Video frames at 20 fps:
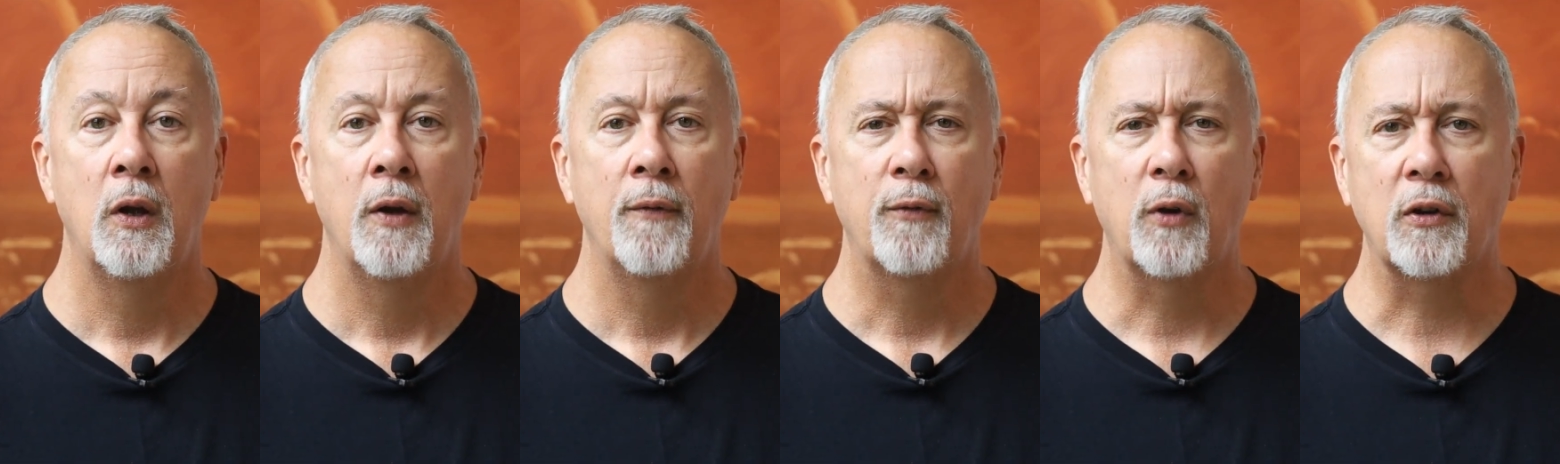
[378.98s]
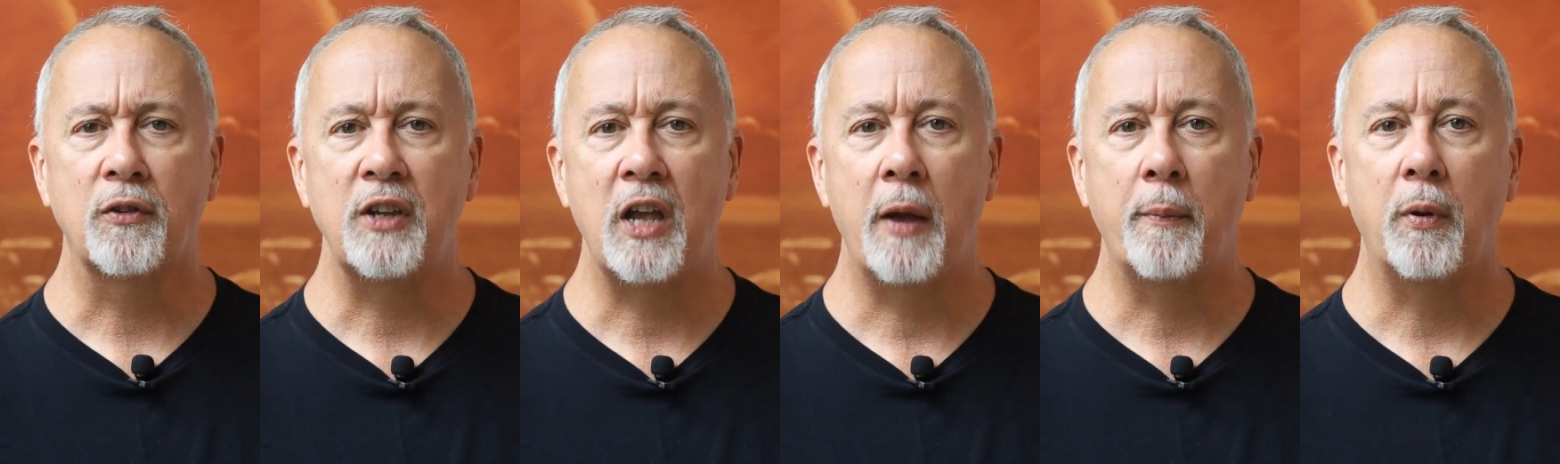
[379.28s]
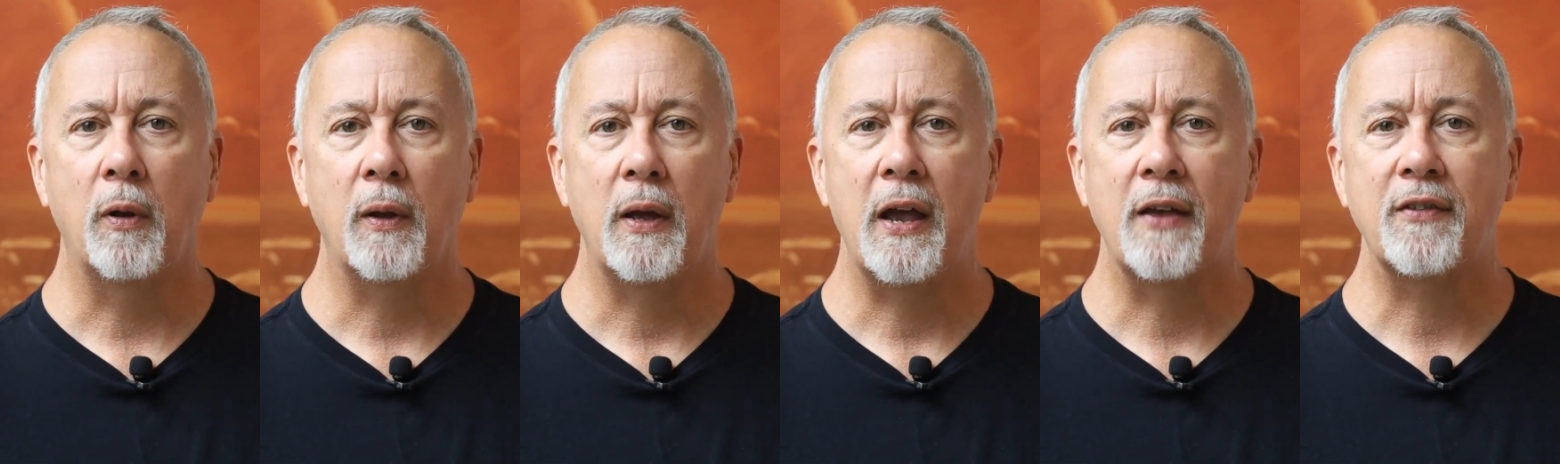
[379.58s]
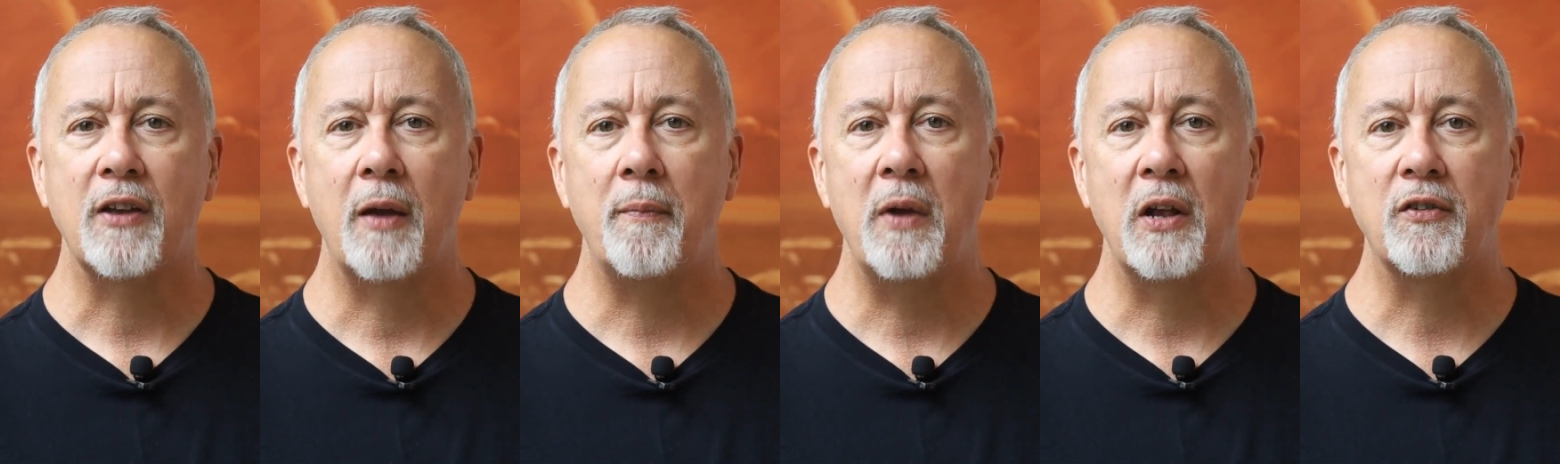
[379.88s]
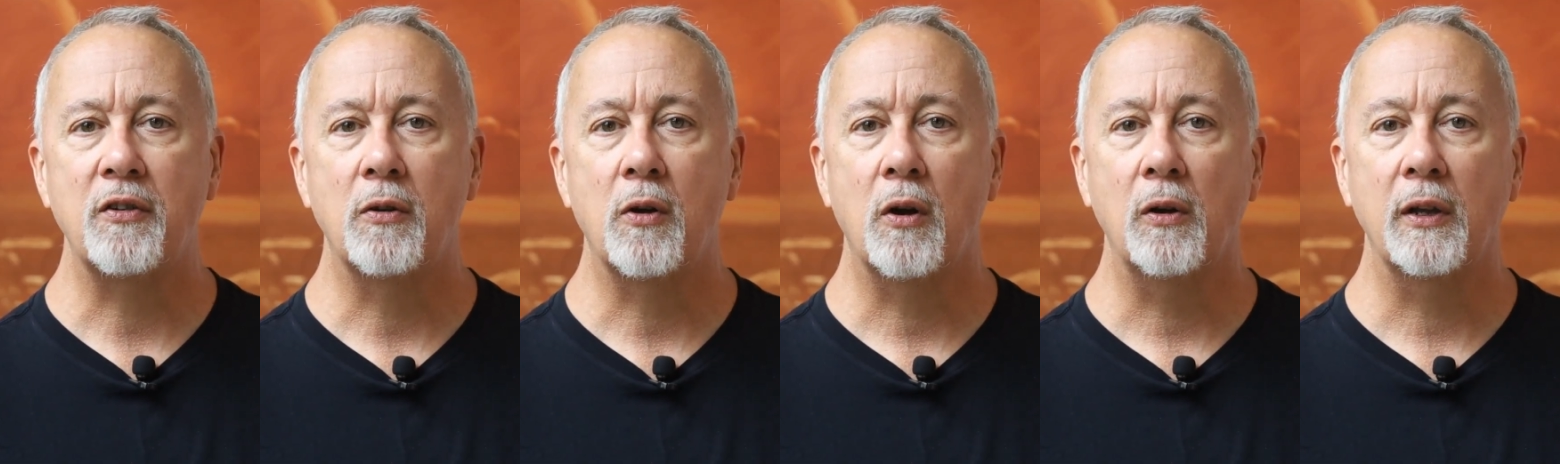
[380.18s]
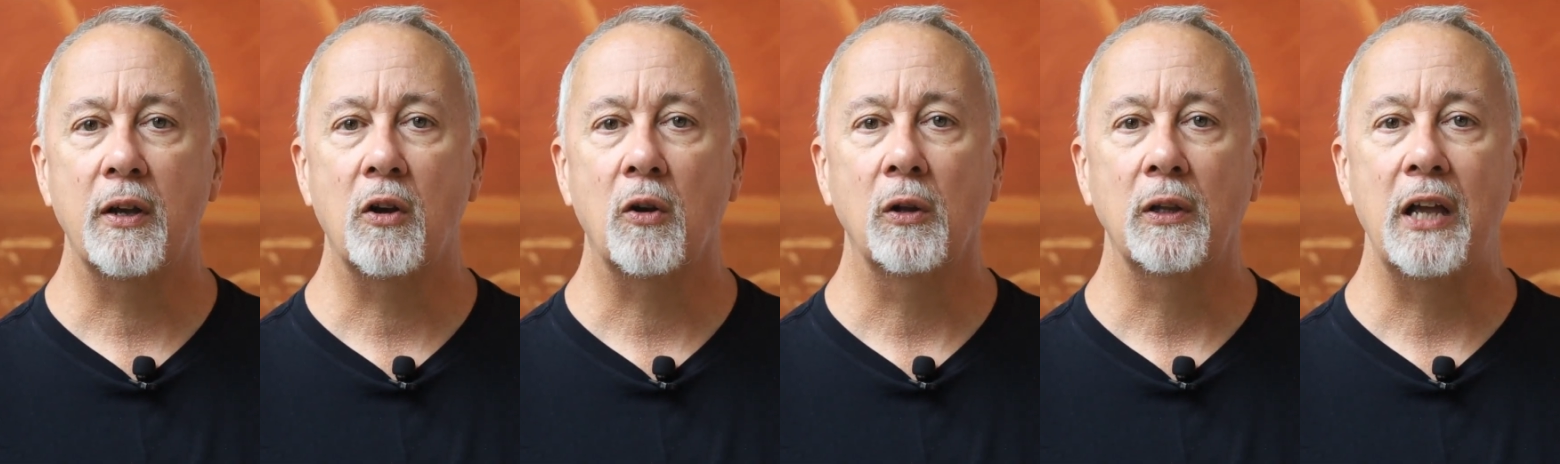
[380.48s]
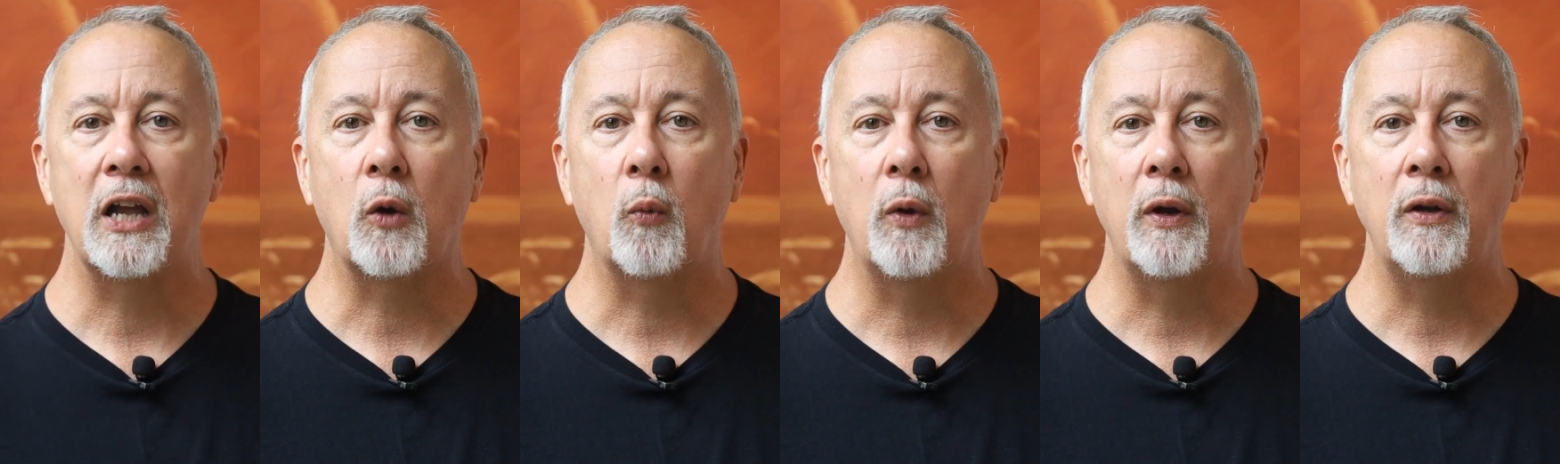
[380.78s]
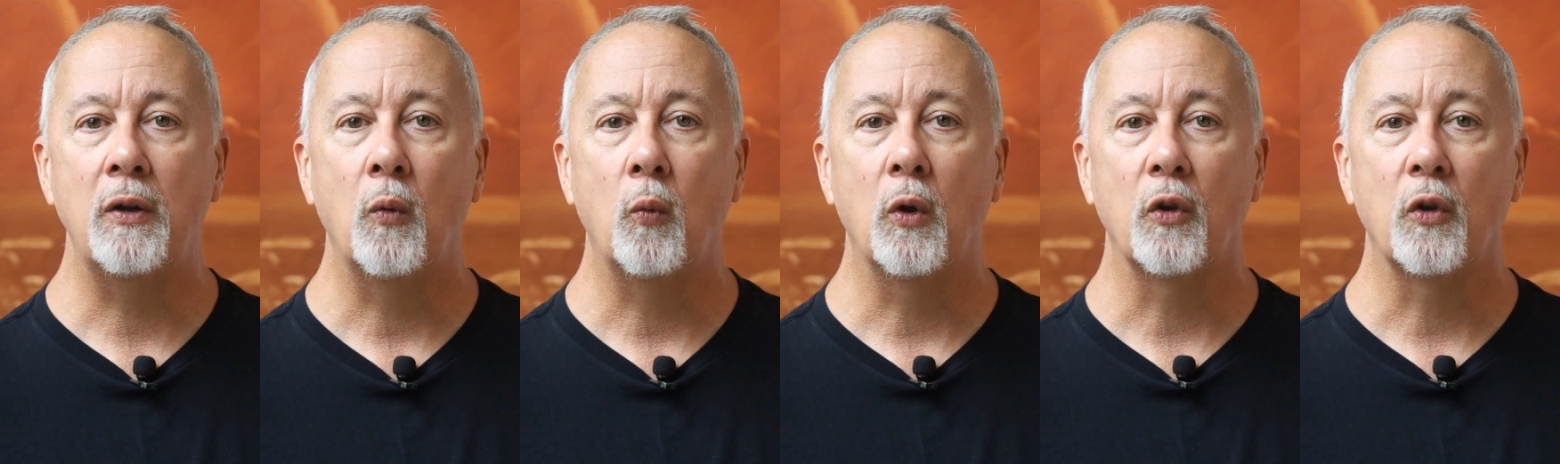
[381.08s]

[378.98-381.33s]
For example, as I mentioned earlier, liquid